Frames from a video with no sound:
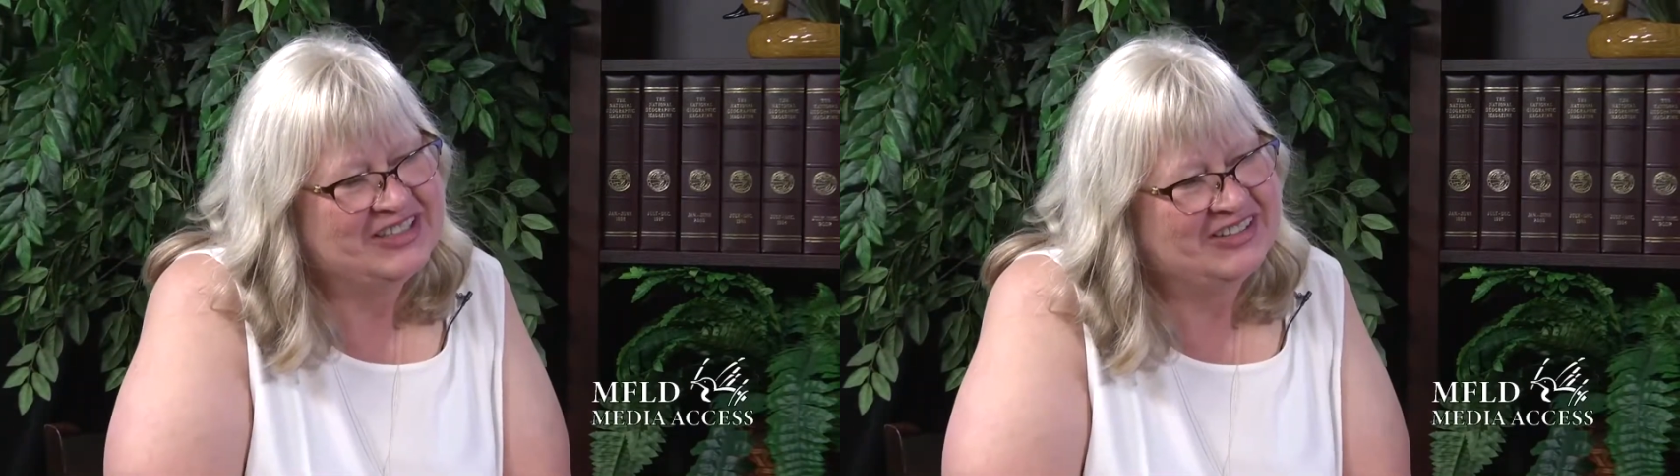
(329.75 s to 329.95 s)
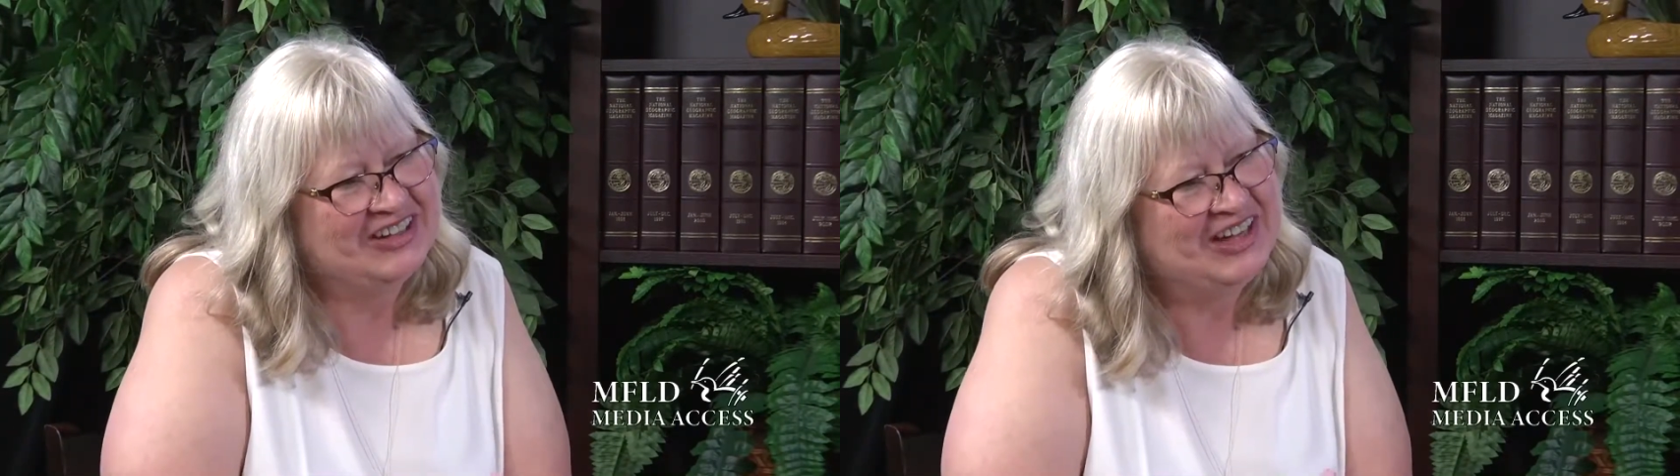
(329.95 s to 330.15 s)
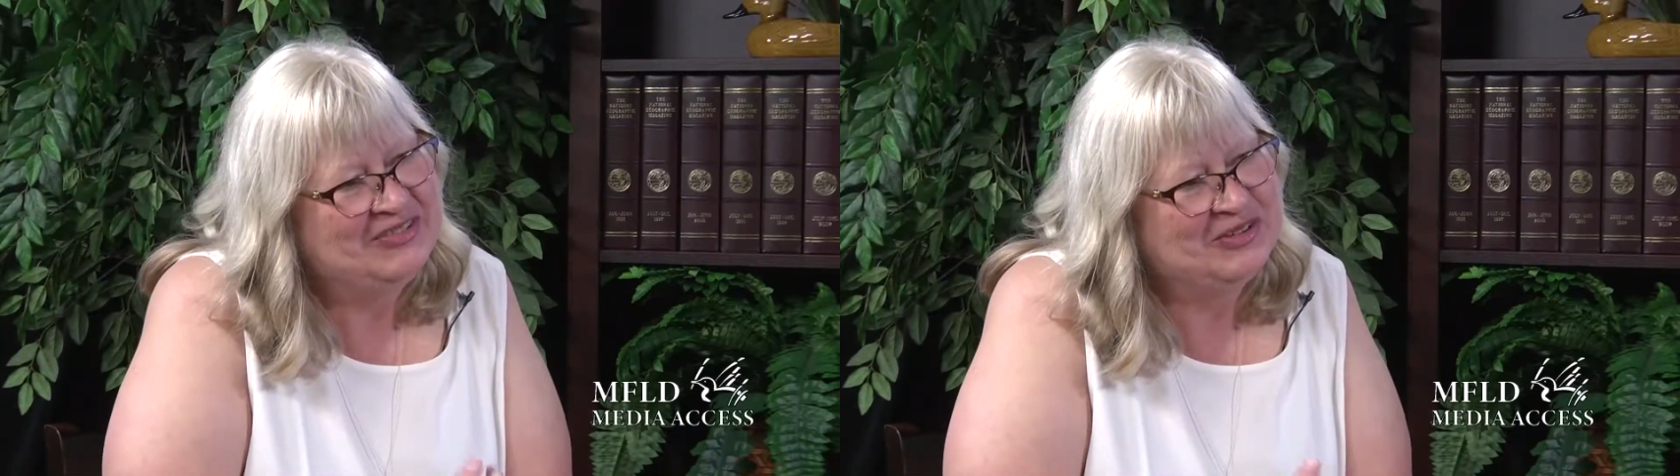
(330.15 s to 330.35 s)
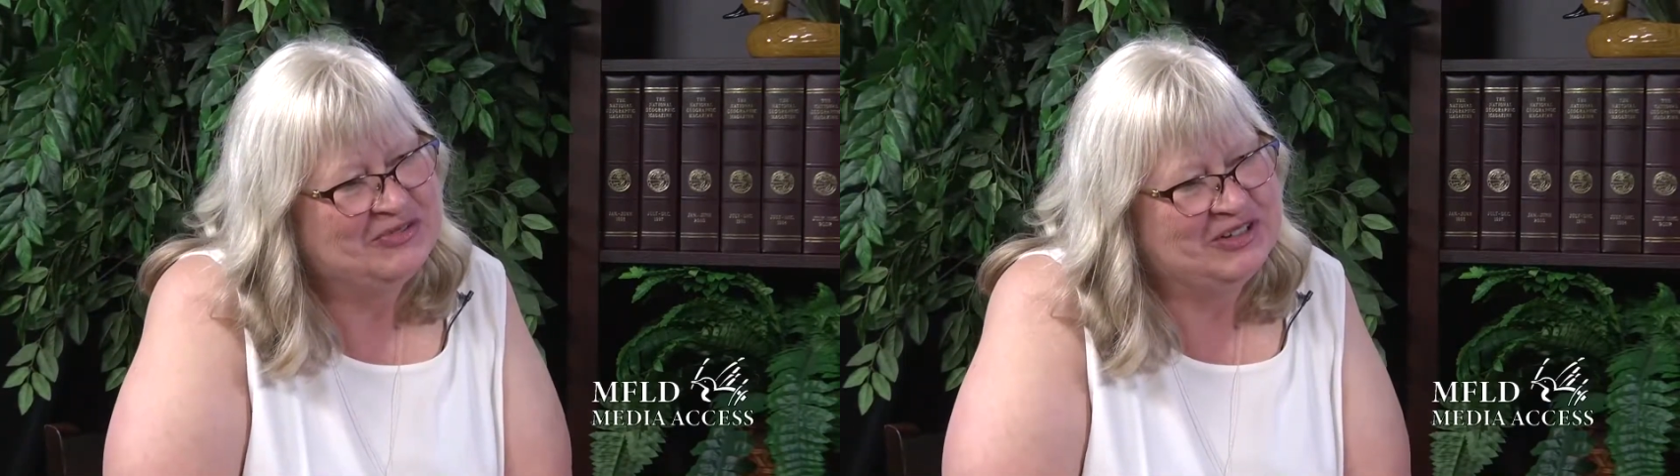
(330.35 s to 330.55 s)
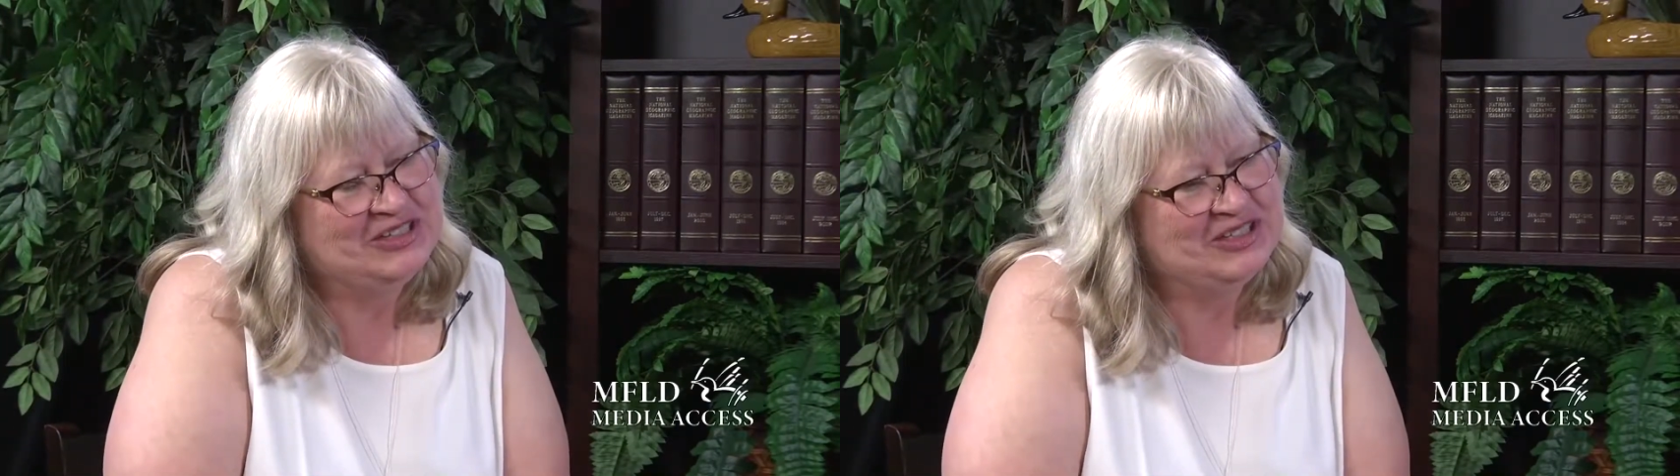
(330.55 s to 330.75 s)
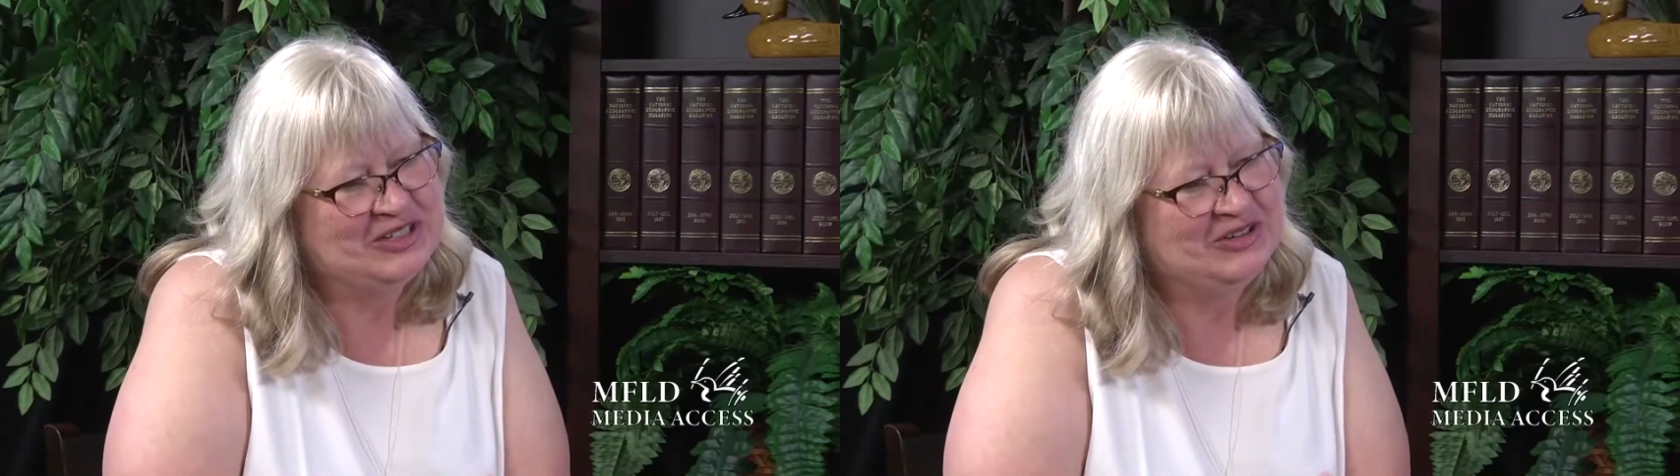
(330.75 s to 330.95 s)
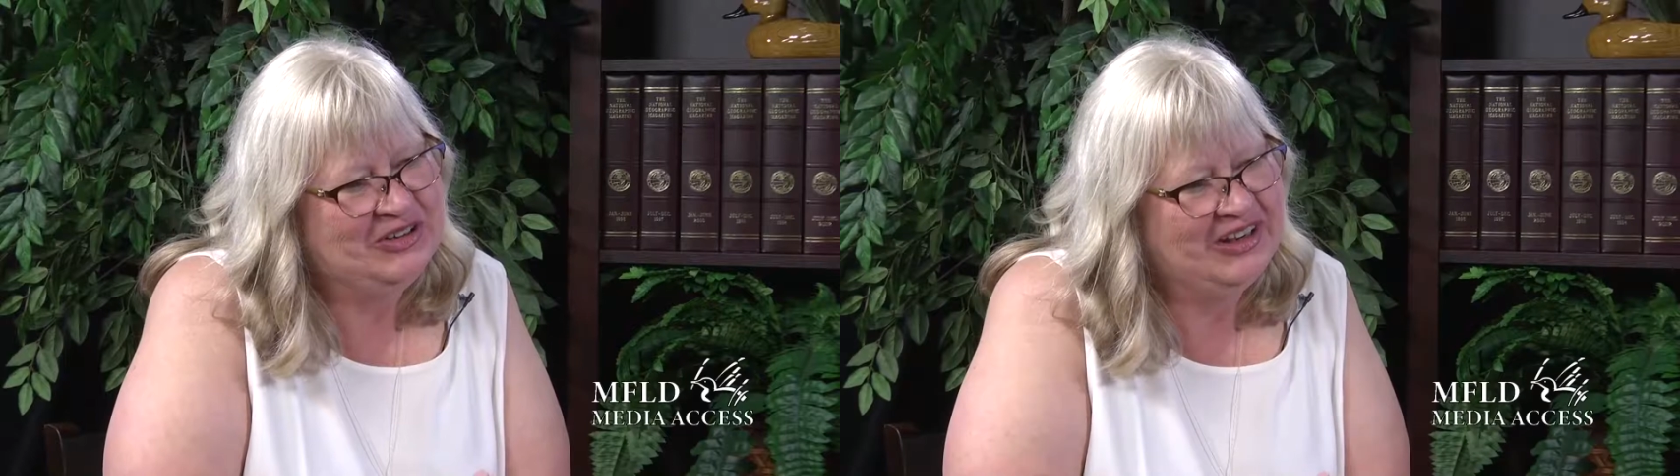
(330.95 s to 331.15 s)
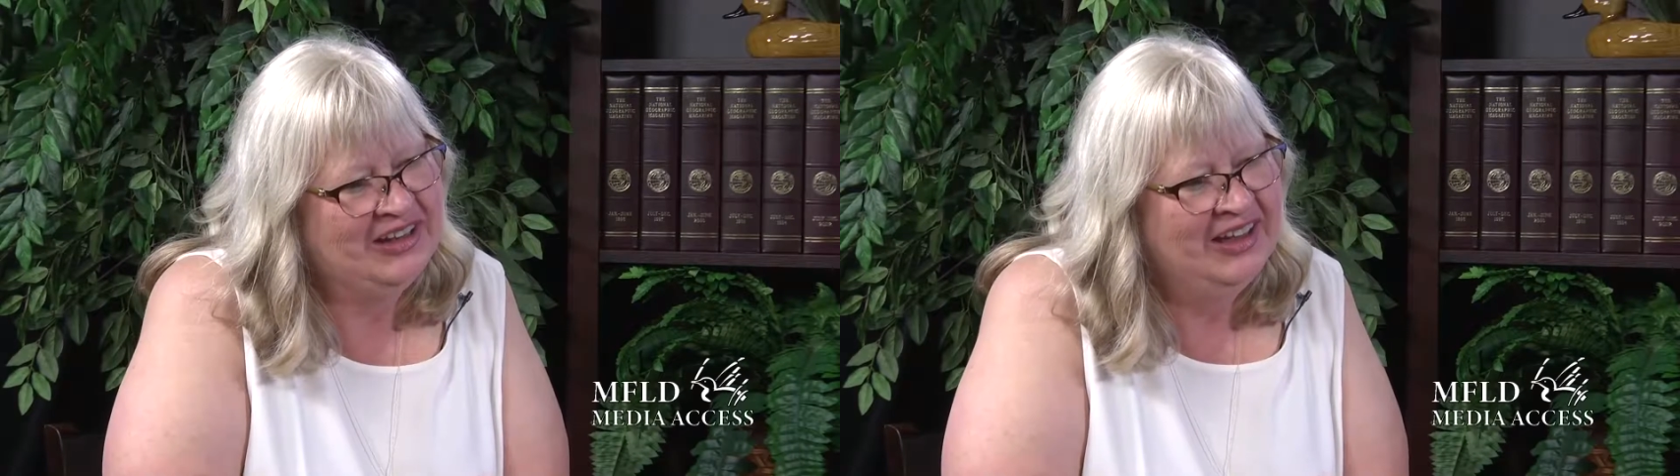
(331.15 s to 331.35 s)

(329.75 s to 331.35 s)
So kind of a fun story.